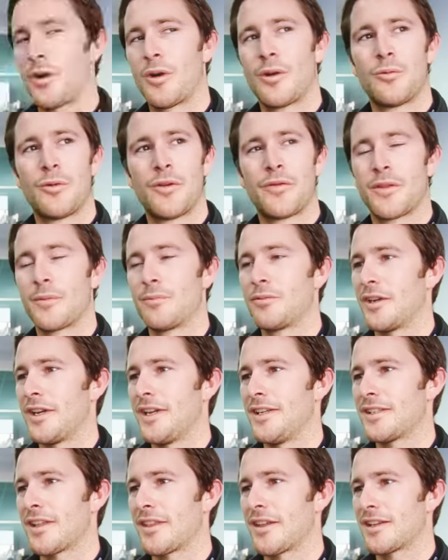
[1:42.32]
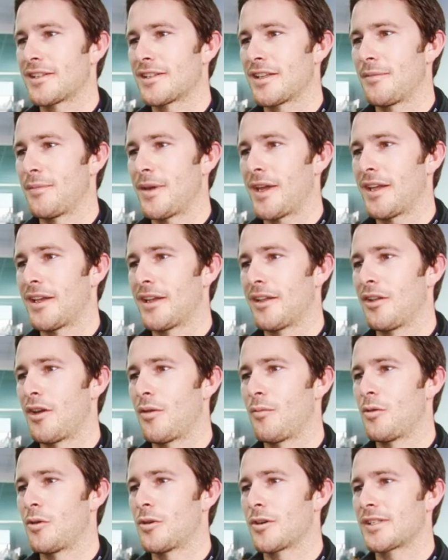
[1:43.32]
Well, with the breeze, I think it's going to make it a
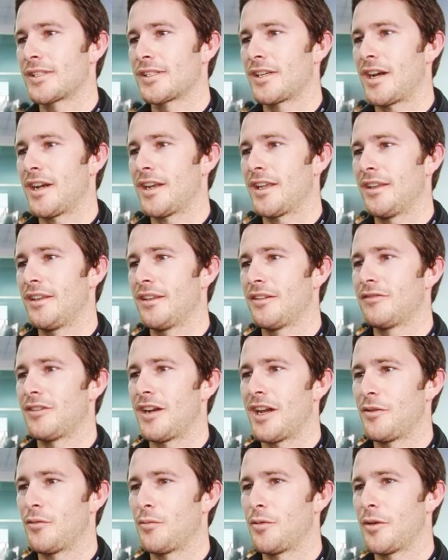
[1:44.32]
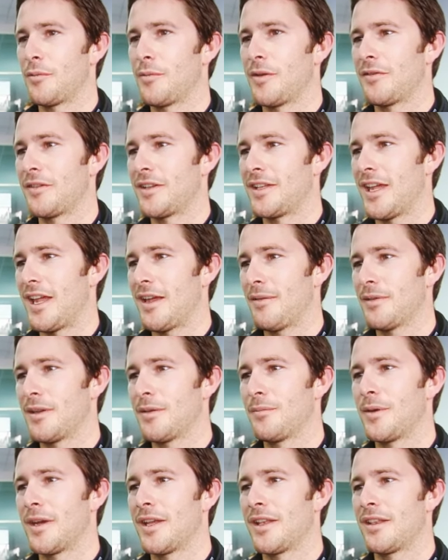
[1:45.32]
lot more exciting. The rain will put a bit of a
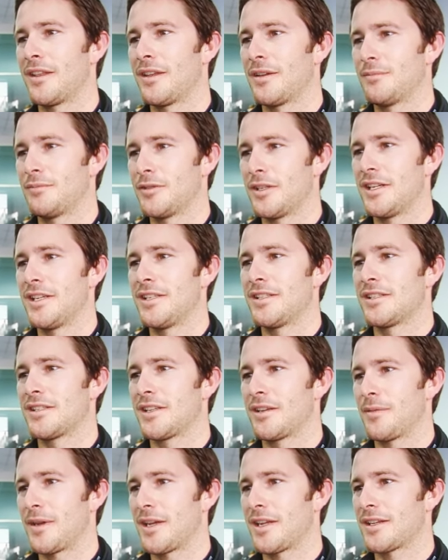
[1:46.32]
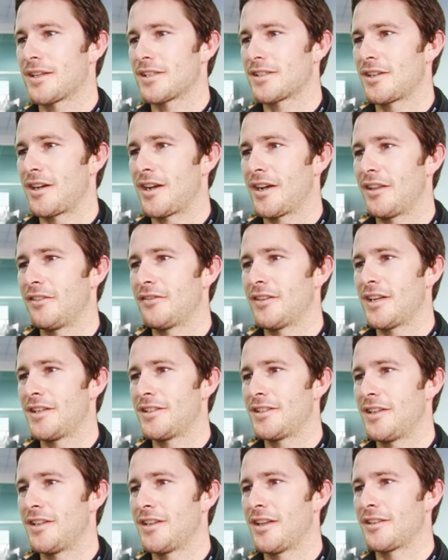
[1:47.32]
dampener, but the breeze is going to make exciting
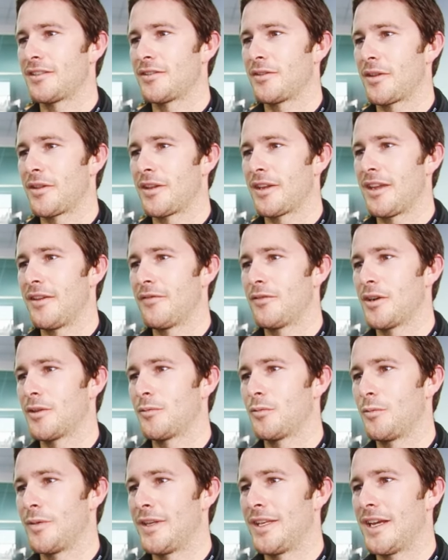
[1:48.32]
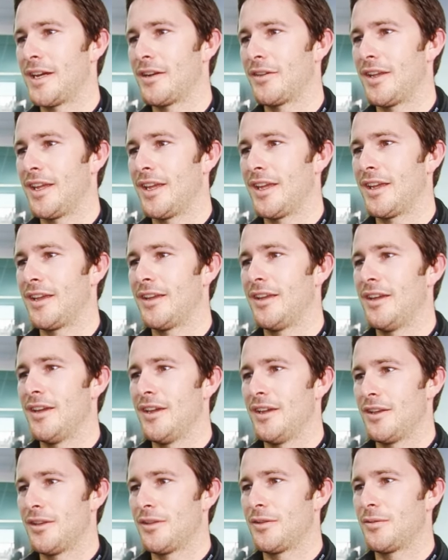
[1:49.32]
racing there, so I think everyone will be down here
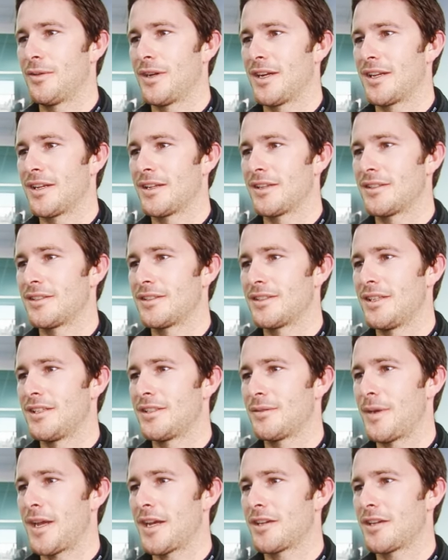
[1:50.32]
to uh, see some